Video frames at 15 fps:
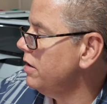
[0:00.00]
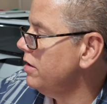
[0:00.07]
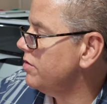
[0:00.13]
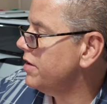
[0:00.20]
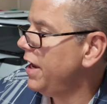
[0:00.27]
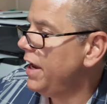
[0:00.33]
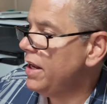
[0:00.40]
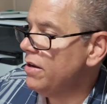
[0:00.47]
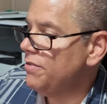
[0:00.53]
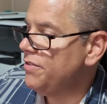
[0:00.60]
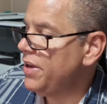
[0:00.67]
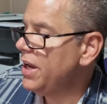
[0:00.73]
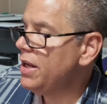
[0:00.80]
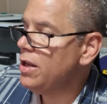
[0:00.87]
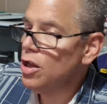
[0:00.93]
You scan the
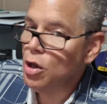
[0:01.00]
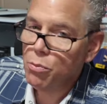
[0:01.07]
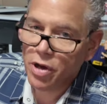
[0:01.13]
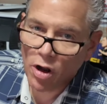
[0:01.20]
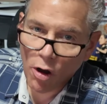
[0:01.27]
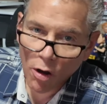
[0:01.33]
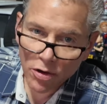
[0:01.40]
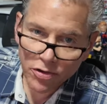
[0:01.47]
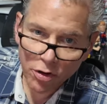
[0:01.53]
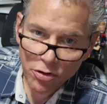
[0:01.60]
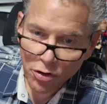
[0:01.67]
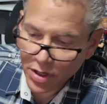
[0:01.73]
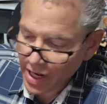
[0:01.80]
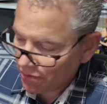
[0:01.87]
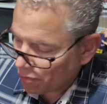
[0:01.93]
VIN, but also
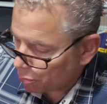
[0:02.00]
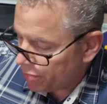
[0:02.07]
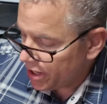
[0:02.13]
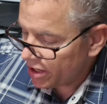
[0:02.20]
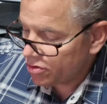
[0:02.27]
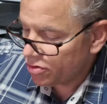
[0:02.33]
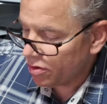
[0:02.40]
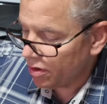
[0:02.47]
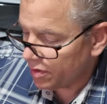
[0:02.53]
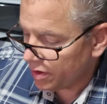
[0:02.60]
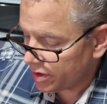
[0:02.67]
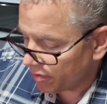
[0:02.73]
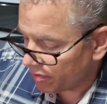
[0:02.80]
you can have a picture of